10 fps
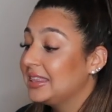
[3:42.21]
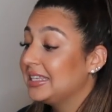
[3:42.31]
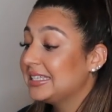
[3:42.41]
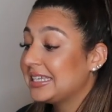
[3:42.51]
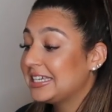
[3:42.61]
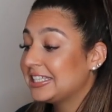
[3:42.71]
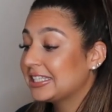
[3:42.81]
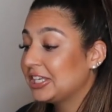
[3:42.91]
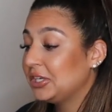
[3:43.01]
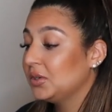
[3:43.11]
this is
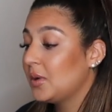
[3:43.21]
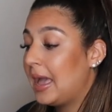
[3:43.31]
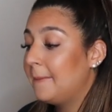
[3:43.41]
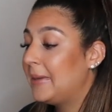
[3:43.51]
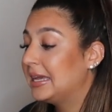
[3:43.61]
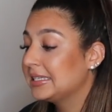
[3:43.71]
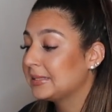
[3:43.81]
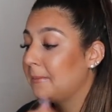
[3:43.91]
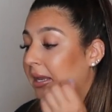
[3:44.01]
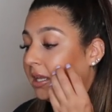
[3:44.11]

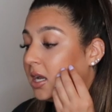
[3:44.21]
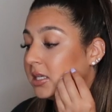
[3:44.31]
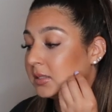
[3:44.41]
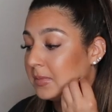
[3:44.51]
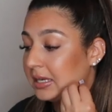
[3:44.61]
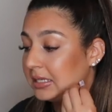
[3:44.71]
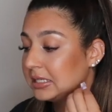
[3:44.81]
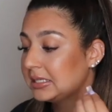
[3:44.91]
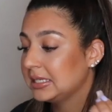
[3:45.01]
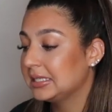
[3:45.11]
QMS Medicosmetics.